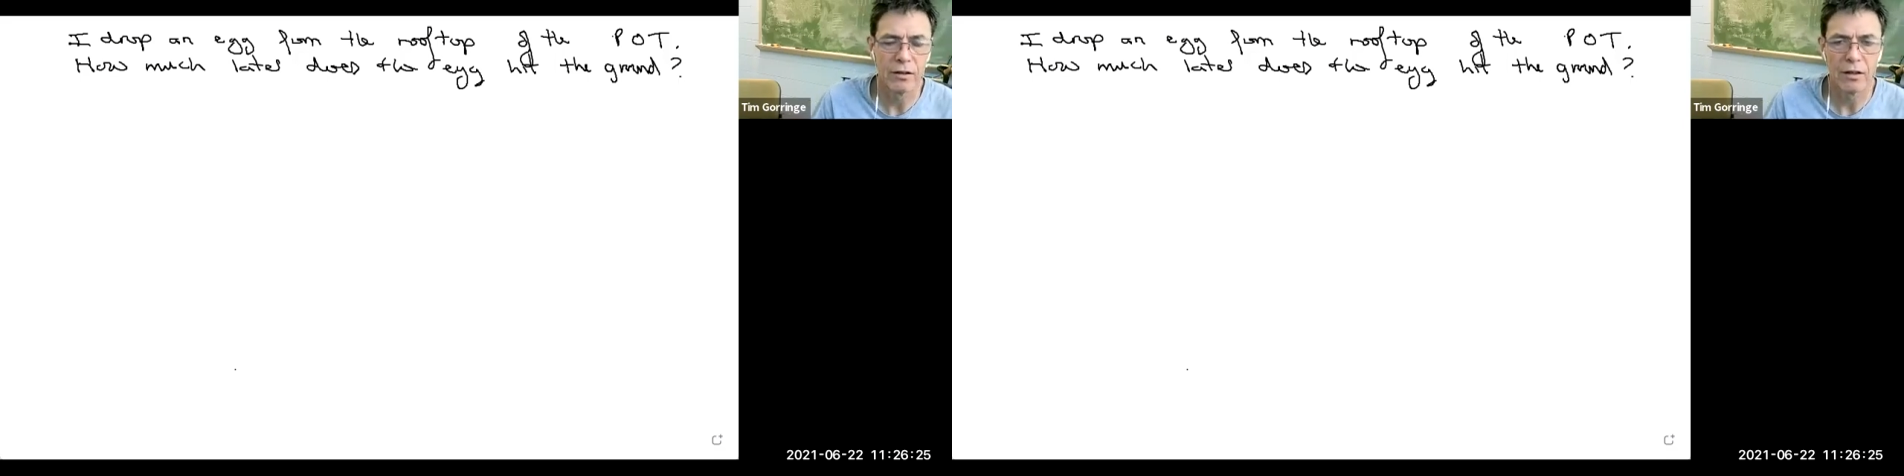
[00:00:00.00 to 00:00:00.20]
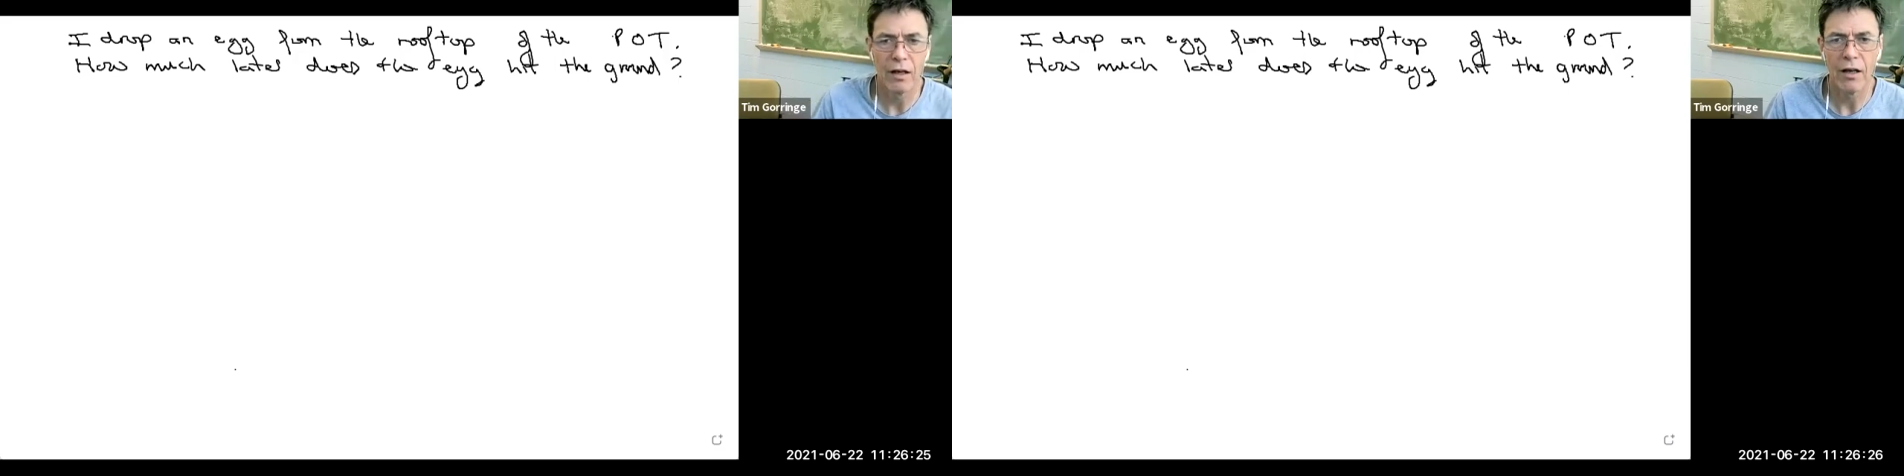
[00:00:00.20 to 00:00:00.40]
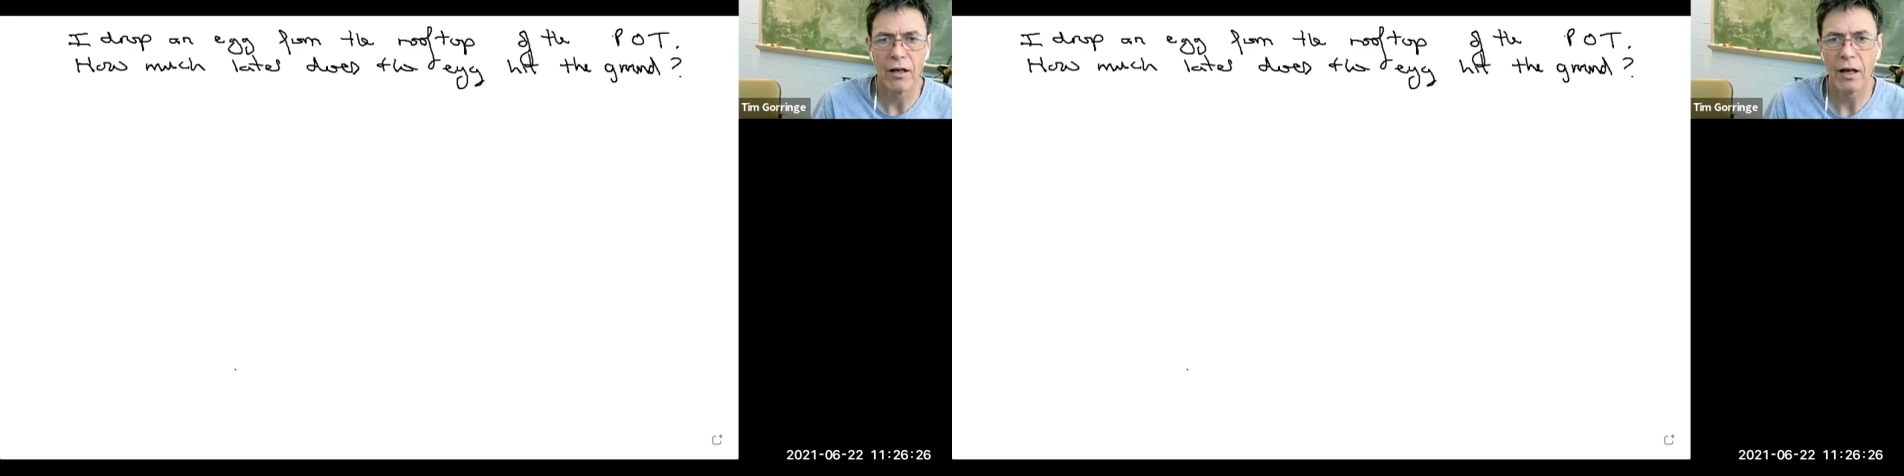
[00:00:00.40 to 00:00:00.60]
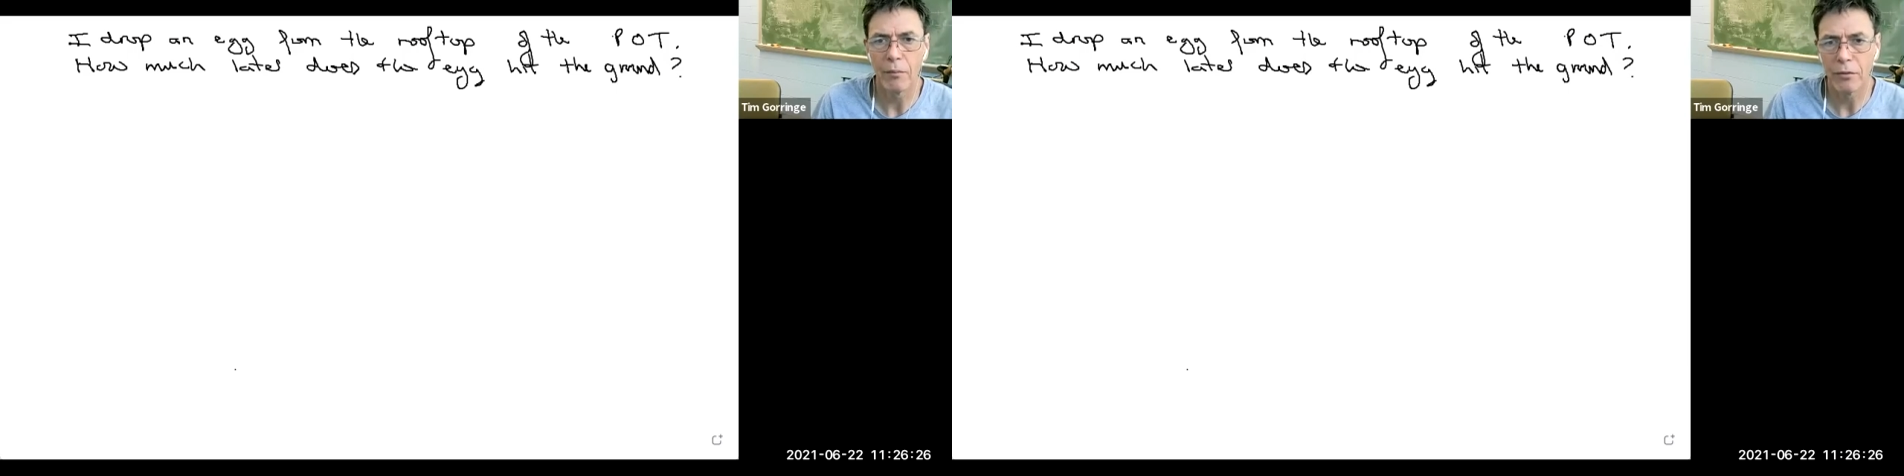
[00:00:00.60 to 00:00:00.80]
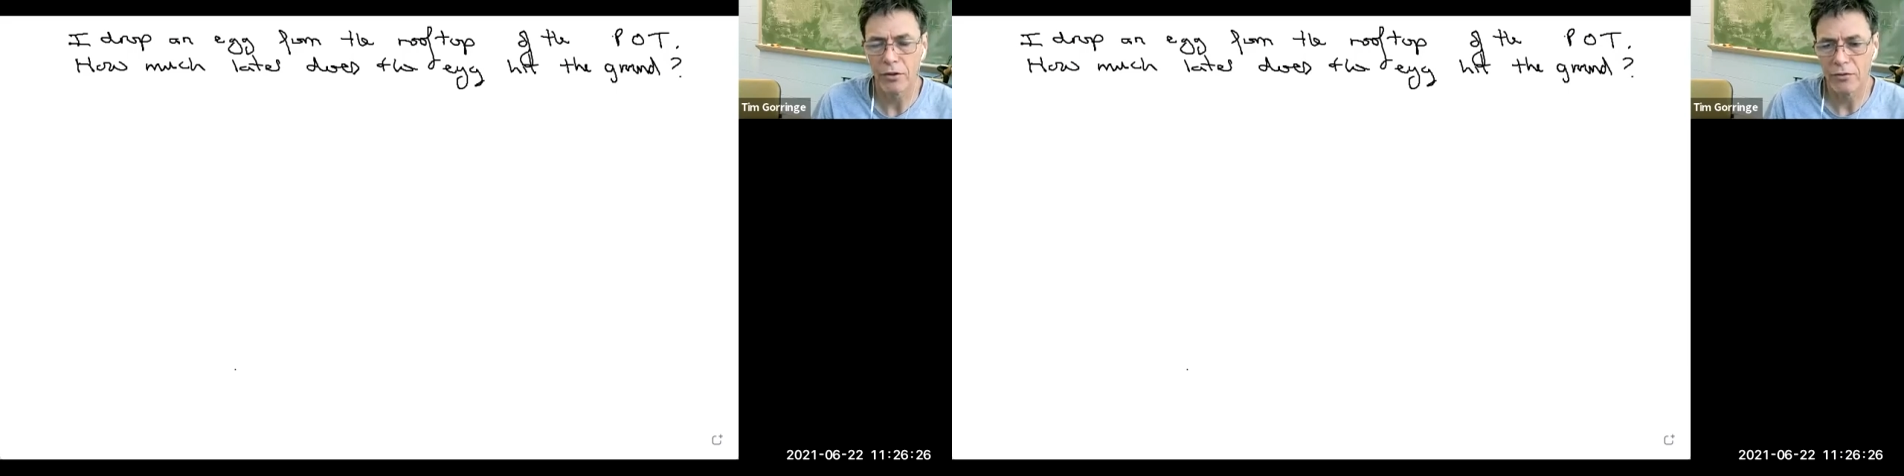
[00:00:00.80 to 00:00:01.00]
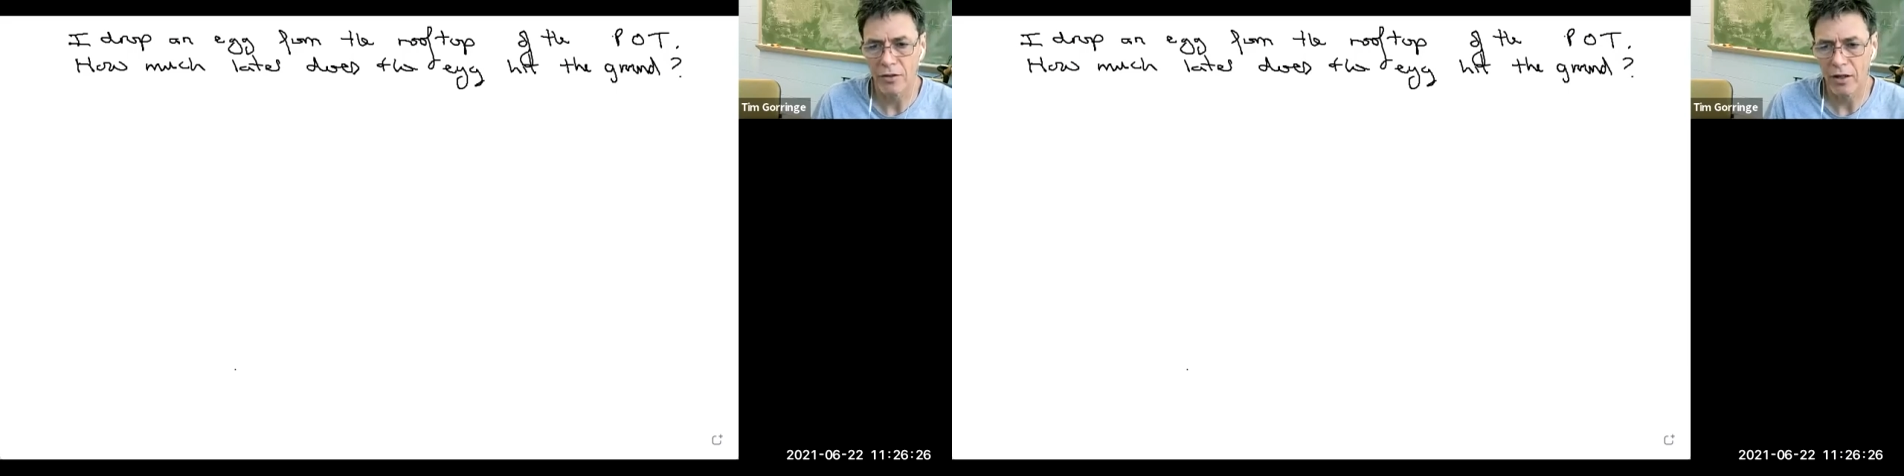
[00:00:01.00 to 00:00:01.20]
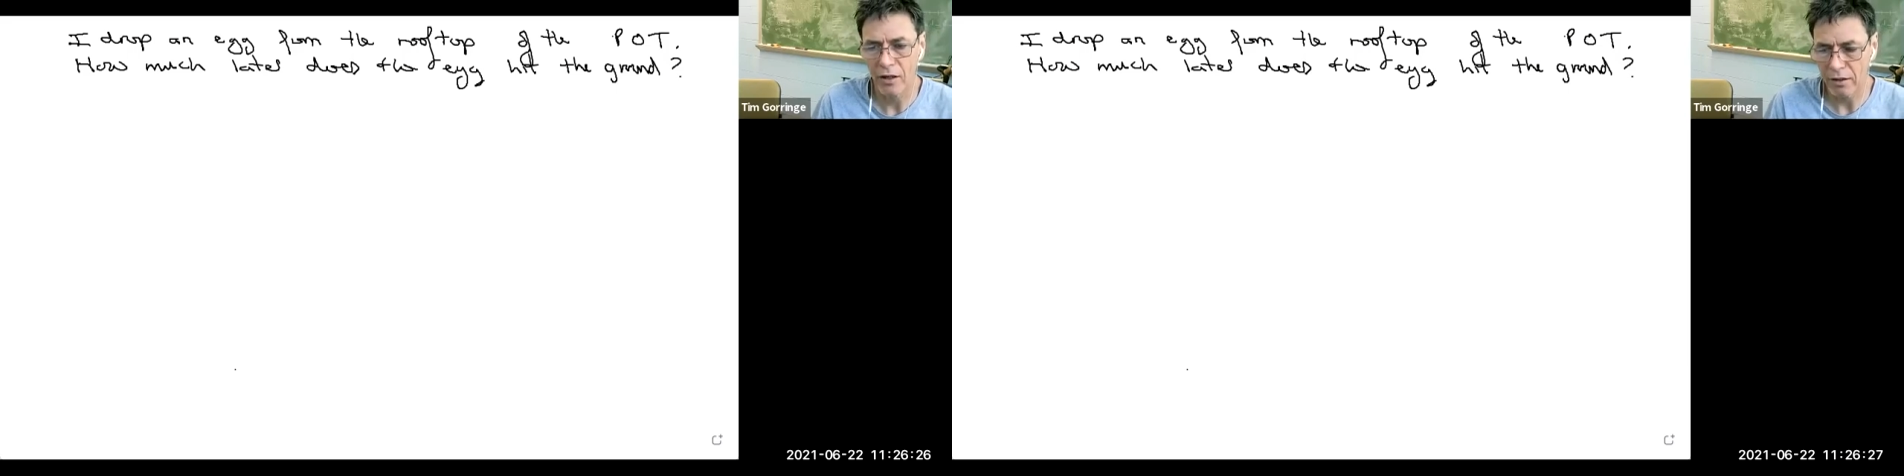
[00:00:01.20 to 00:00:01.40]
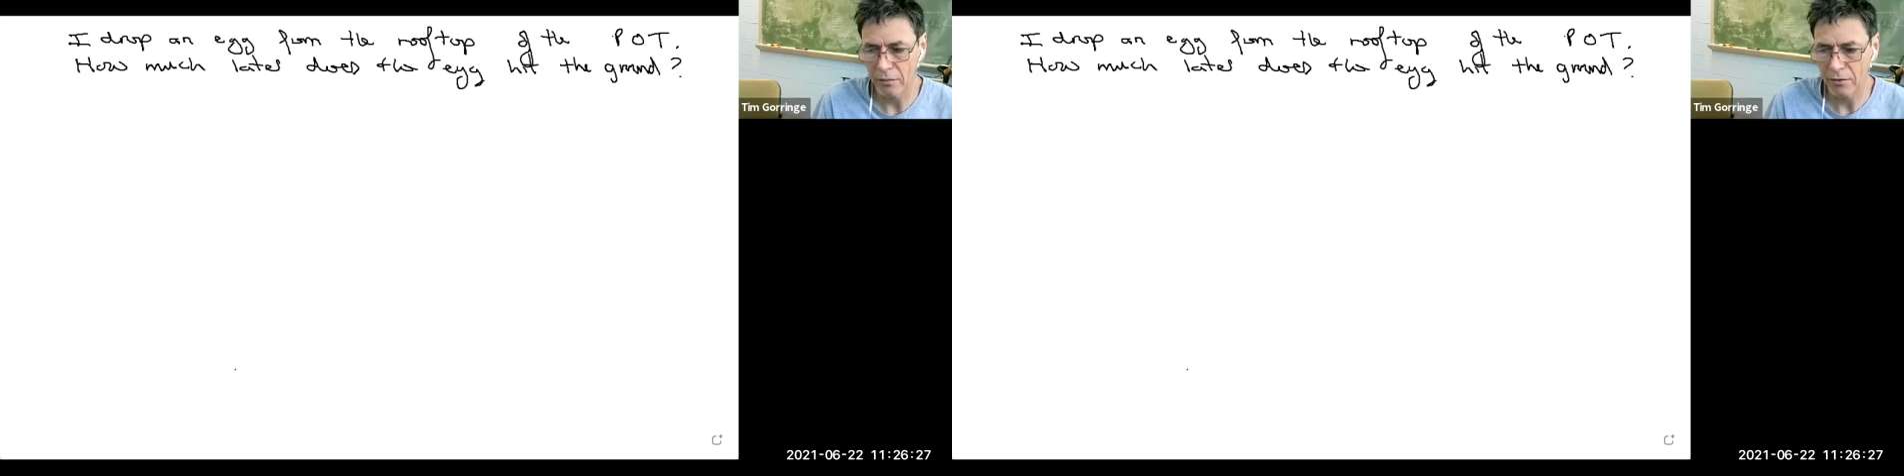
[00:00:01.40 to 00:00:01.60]
a number of
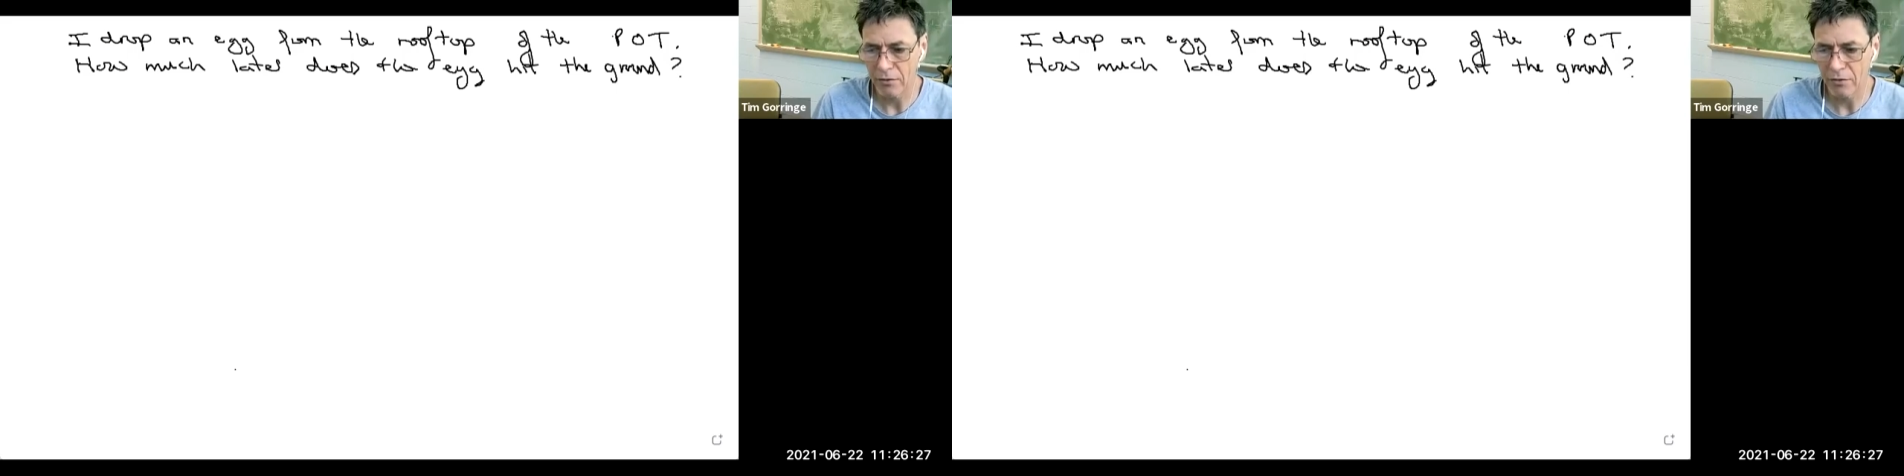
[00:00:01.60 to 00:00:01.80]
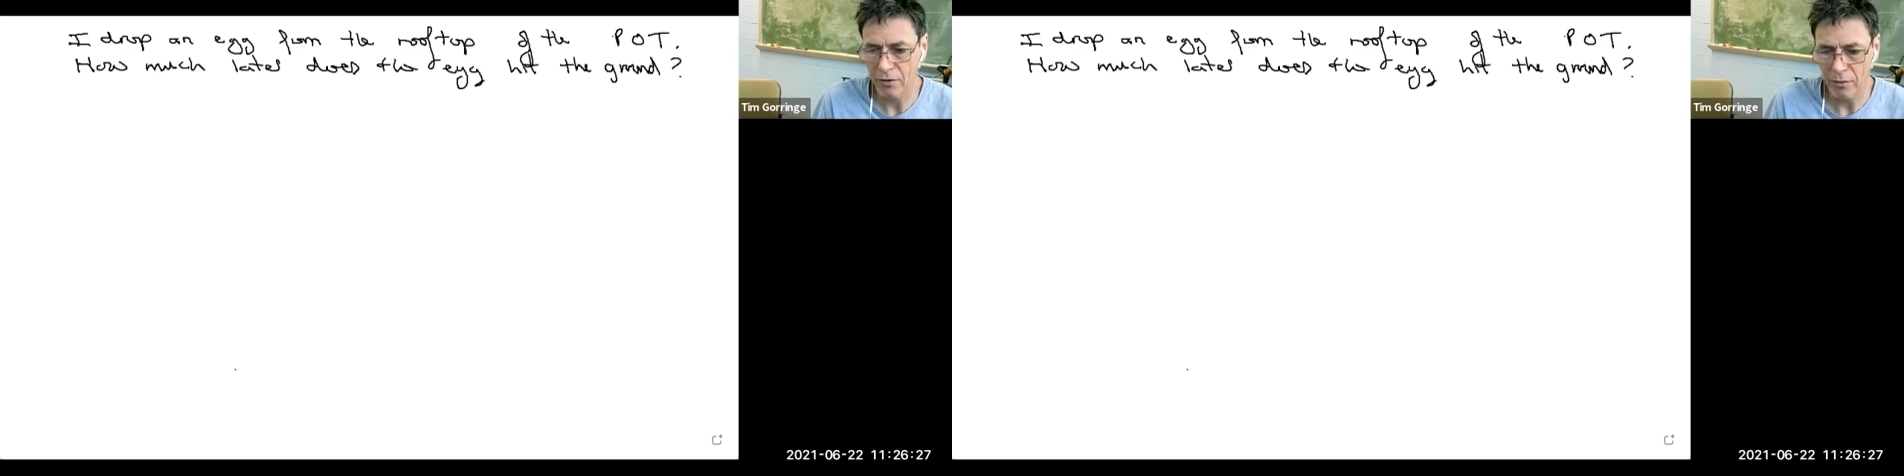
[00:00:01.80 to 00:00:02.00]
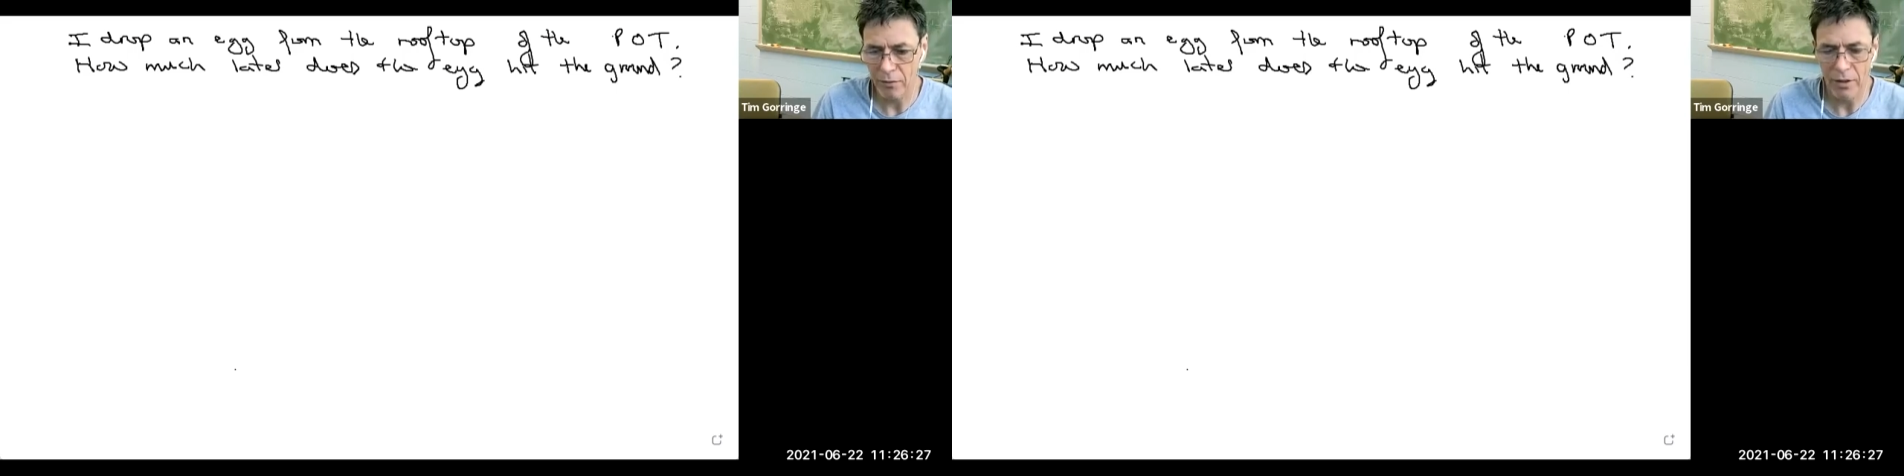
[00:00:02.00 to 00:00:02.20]
times from